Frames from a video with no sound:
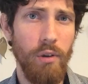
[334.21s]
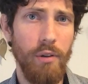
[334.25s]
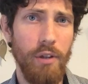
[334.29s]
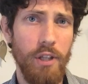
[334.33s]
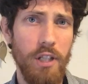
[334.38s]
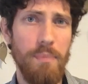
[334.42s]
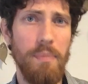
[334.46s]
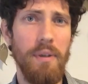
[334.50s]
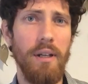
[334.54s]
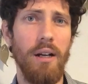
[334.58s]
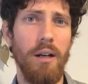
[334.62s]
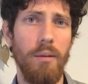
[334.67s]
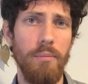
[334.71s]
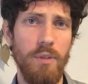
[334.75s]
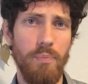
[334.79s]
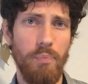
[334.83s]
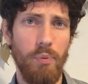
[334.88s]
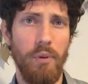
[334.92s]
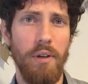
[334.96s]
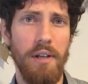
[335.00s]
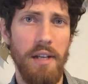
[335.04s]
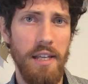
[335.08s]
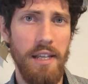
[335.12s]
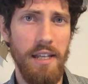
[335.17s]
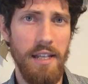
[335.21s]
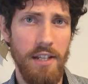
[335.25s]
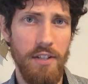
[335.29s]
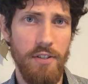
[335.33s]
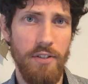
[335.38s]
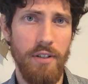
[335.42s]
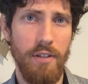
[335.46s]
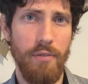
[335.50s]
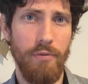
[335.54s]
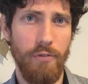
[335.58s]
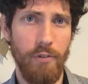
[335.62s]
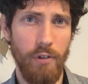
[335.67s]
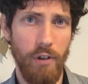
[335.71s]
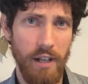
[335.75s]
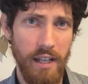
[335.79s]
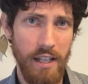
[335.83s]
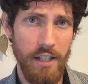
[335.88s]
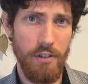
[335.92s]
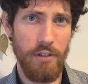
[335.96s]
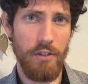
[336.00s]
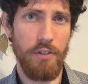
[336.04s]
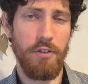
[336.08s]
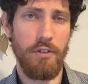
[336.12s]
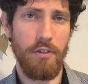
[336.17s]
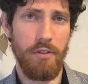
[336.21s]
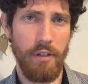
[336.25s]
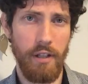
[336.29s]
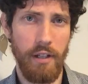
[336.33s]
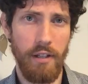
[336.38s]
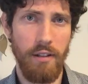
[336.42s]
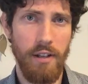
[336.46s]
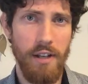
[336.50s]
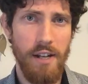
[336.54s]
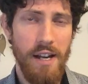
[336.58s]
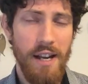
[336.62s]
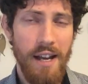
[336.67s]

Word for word: where this becomes pretty easy for industry.